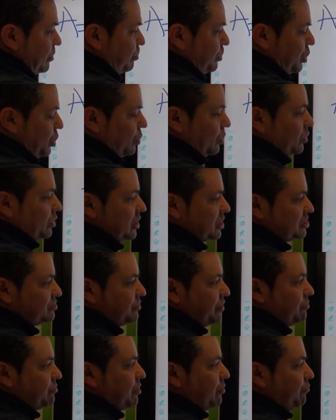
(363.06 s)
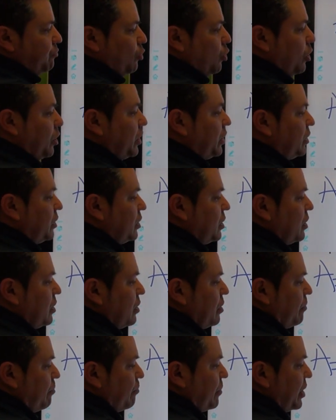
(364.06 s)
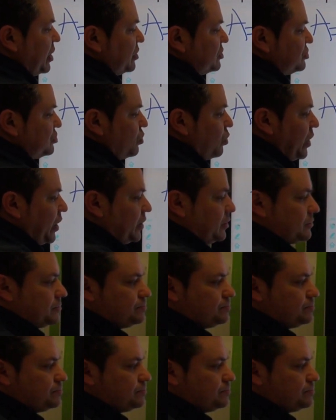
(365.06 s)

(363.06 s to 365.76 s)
blue, is 54 meters squared.